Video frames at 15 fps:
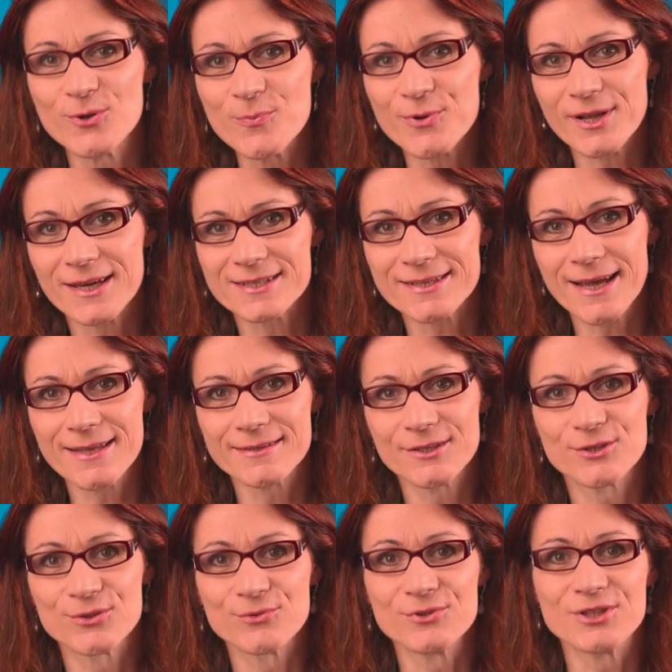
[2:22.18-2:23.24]
super
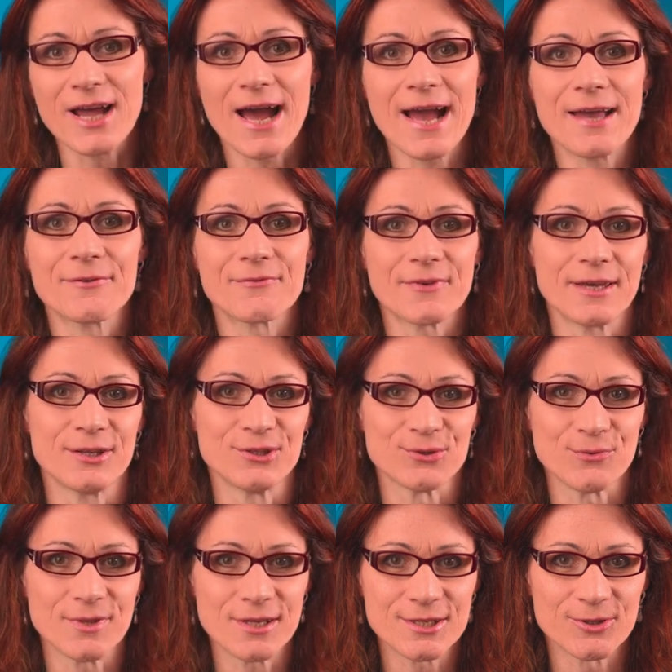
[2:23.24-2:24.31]
excited to dive
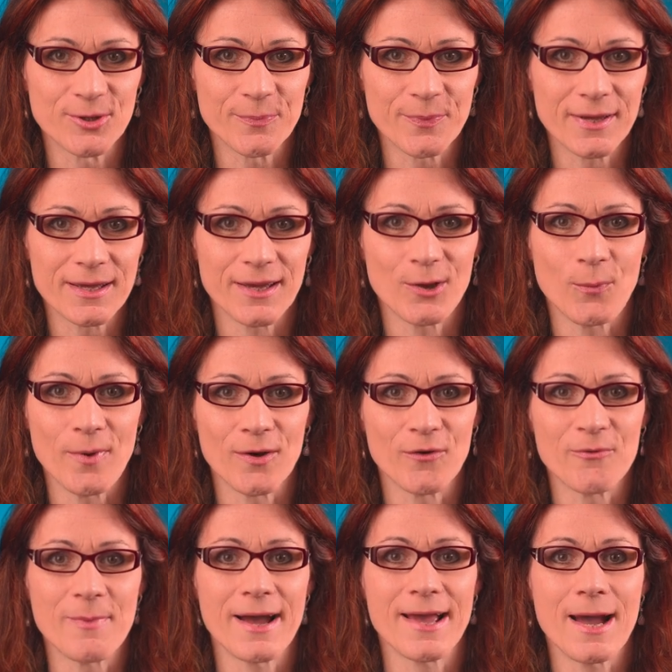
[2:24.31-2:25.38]
into this topic in one
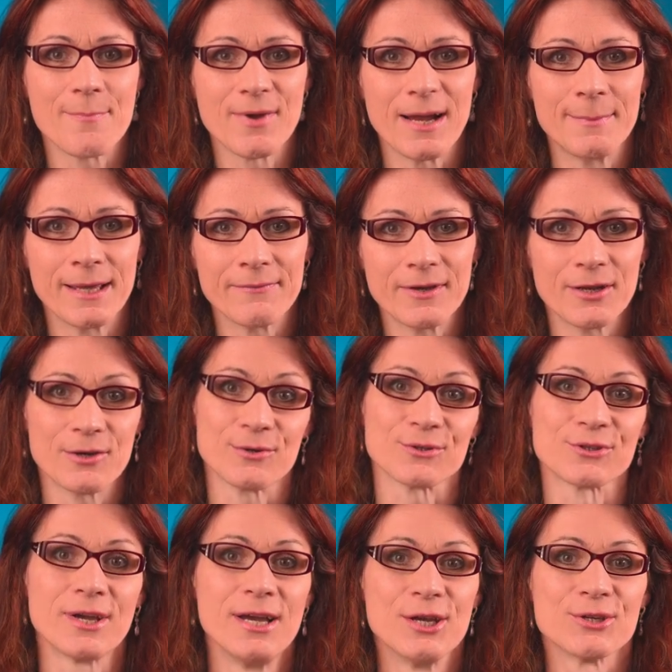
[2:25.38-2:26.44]
of my upcoming
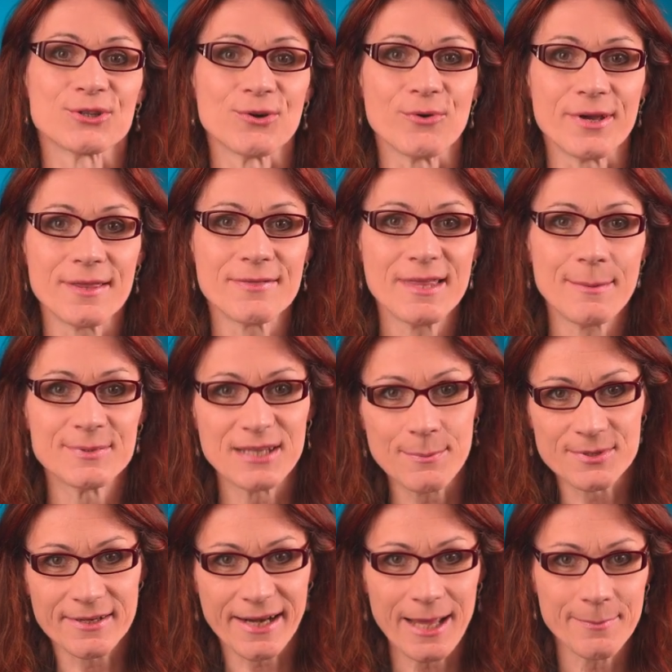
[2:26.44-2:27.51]
videos. So hit that
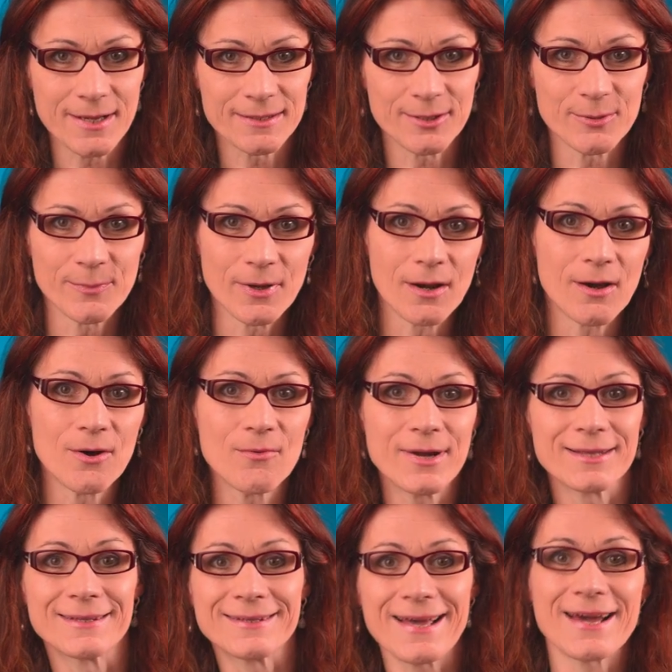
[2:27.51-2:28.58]
subscribe button below
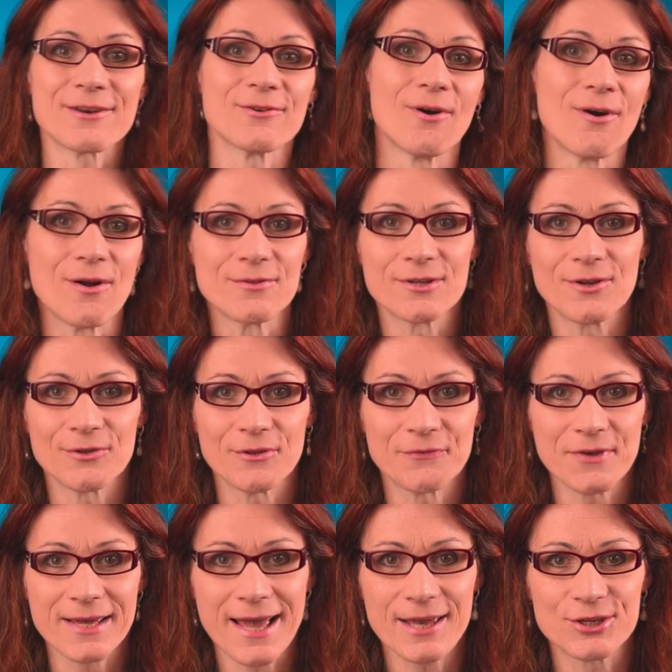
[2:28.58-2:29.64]
and turn all the
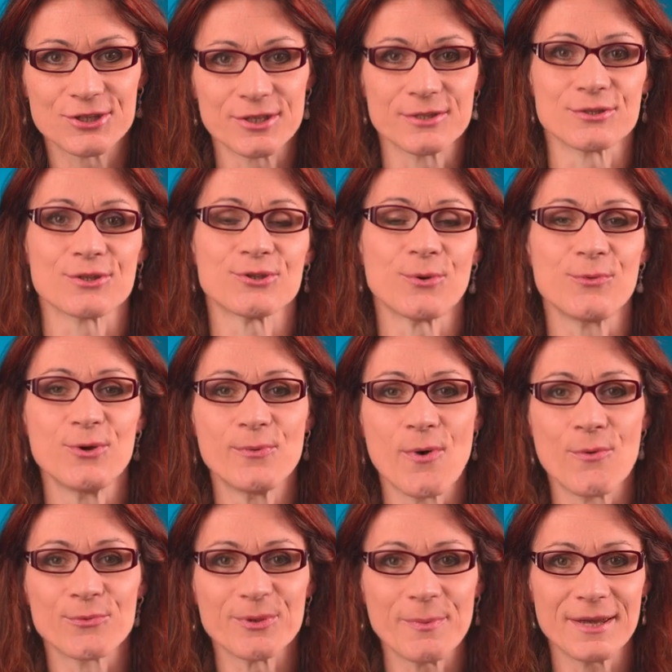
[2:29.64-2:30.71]
notifications so you
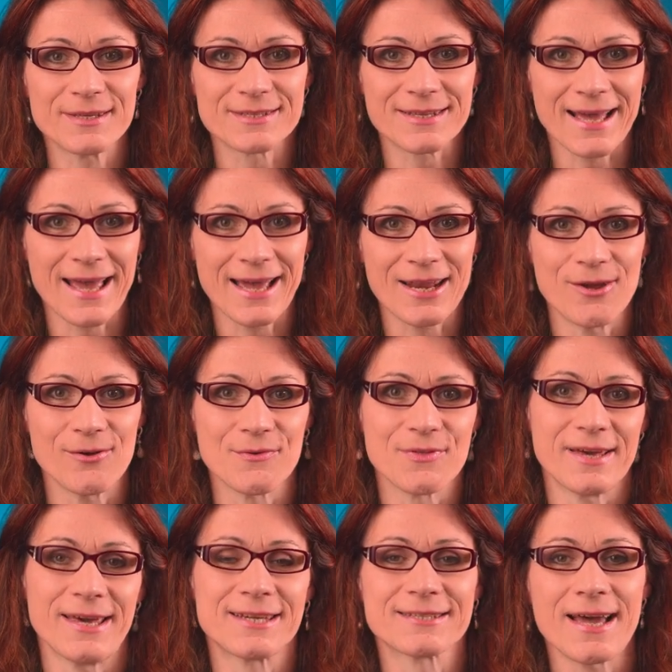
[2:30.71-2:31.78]
won't miss any
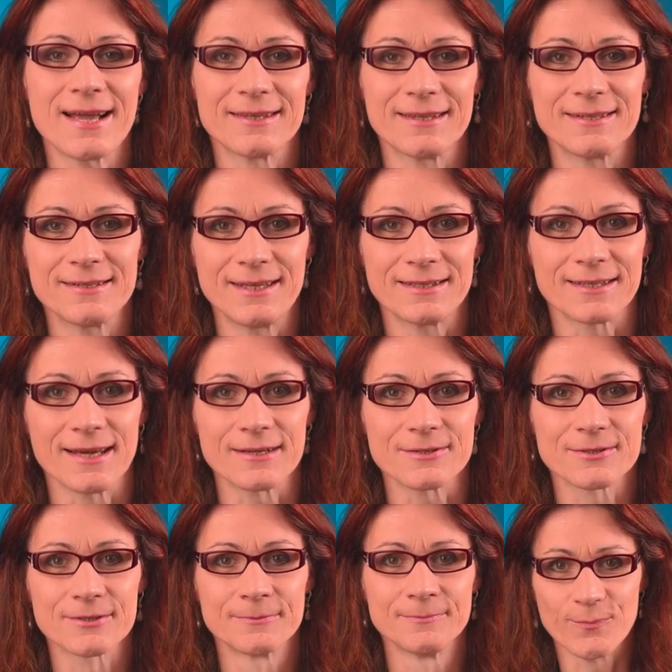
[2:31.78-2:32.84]
of the exciting
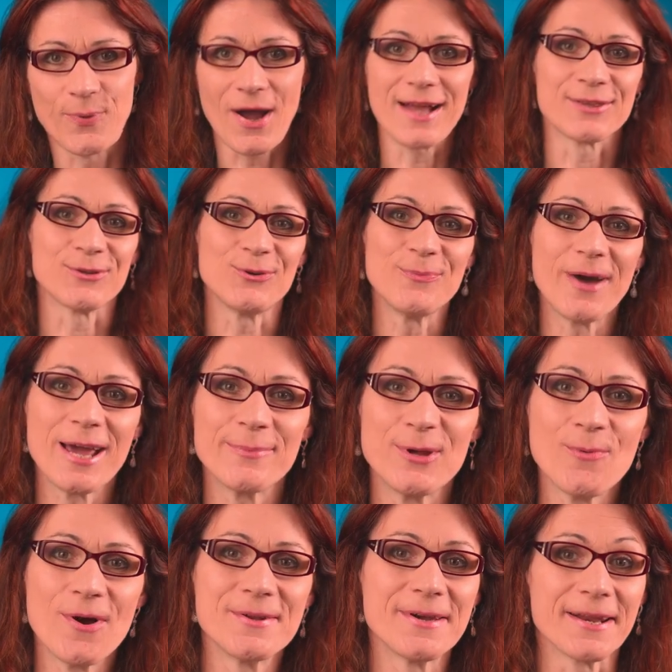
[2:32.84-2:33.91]
details. But you might
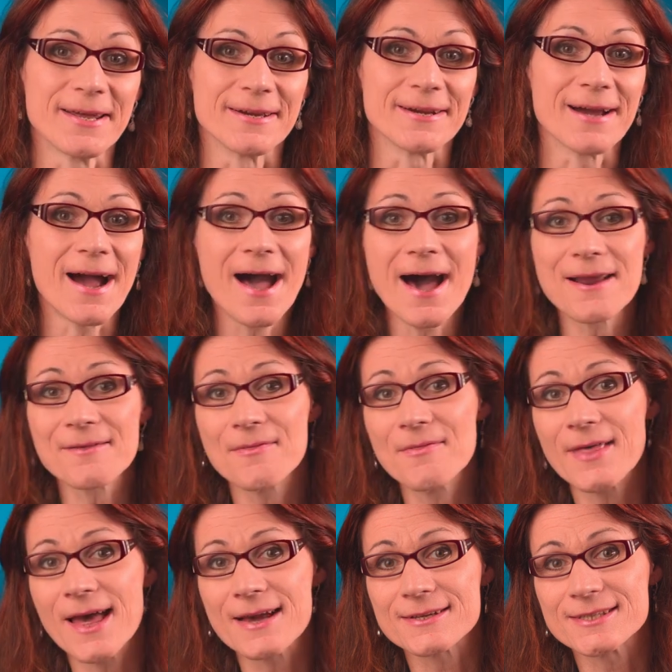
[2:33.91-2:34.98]
be wondering,
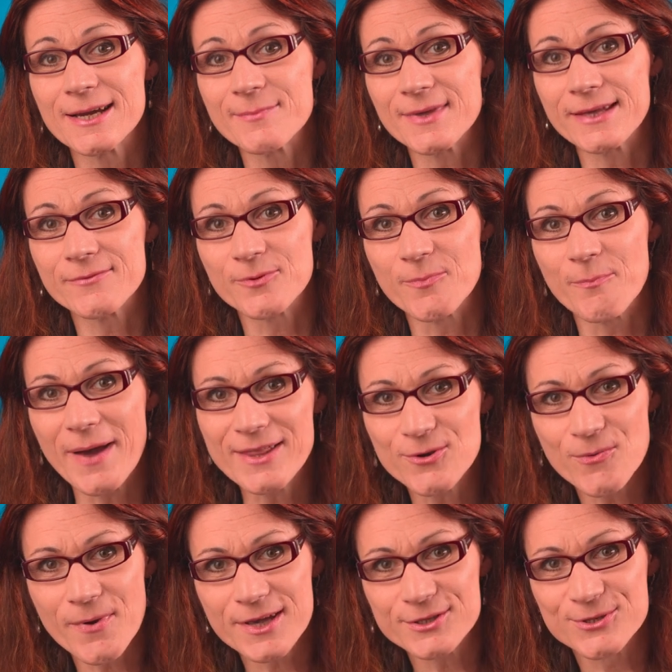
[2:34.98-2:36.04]
aren't there some even
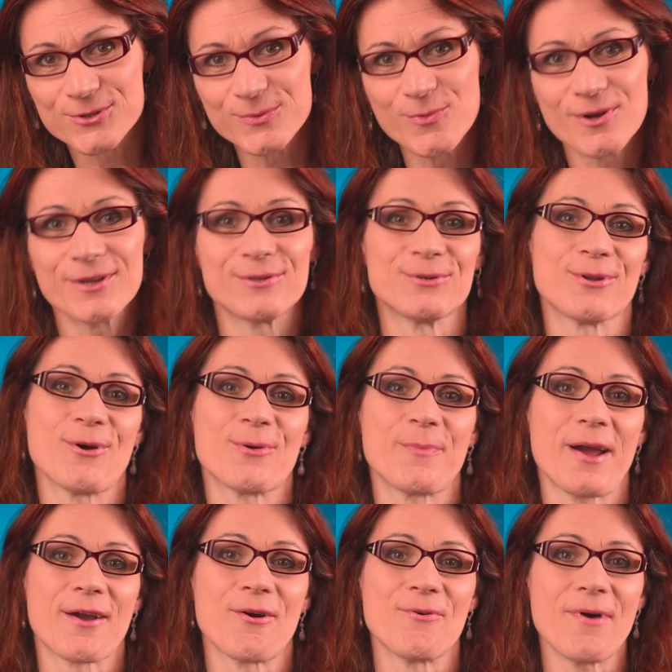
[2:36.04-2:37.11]
better ways to monitor or
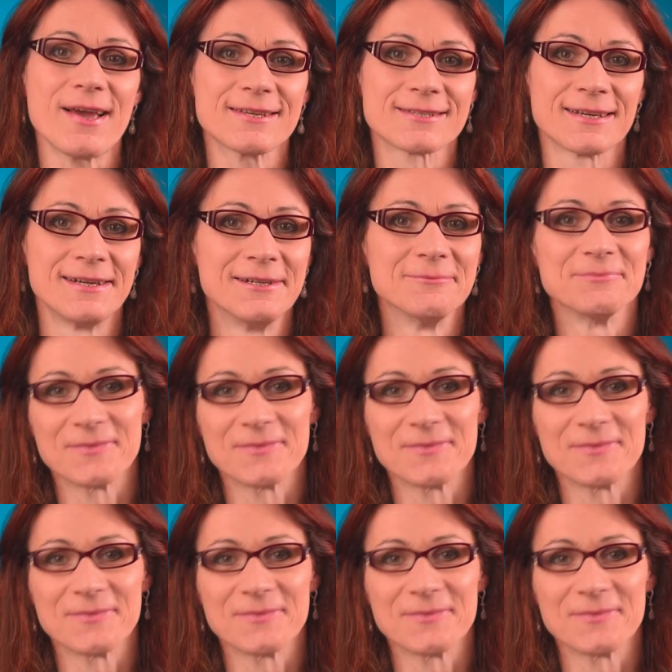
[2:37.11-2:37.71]
Mac OS?